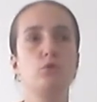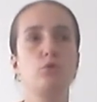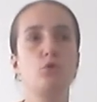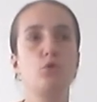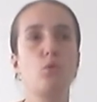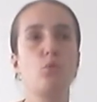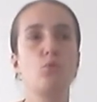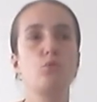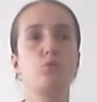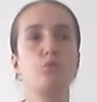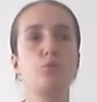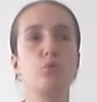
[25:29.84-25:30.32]

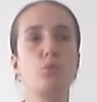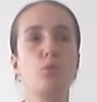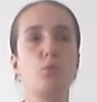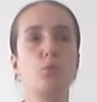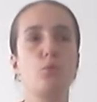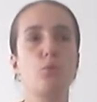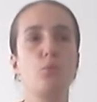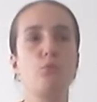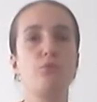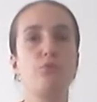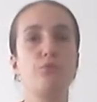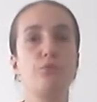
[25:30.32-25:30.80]
those
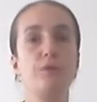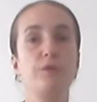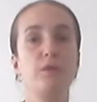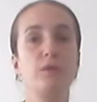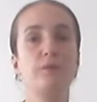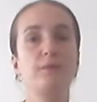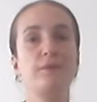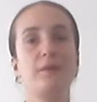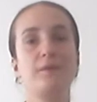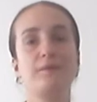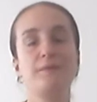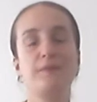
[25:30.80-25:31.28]
who
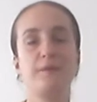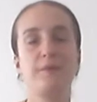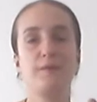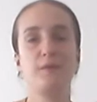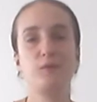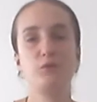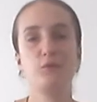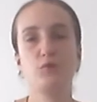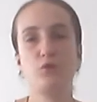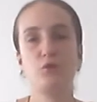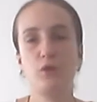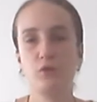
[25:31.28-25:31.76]
feel that they
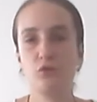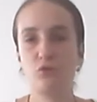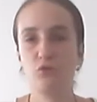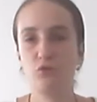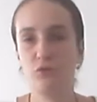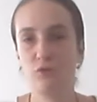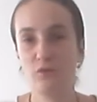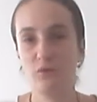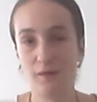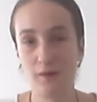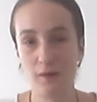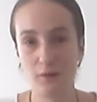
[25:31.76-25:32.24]
are
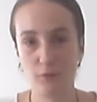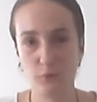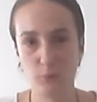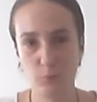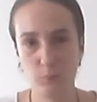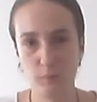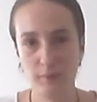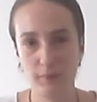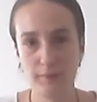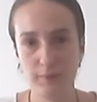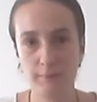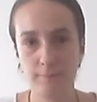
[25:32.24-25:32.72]
judged that
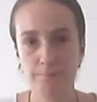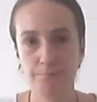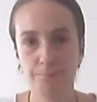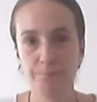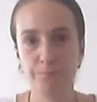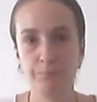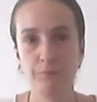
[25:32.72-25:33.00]
way,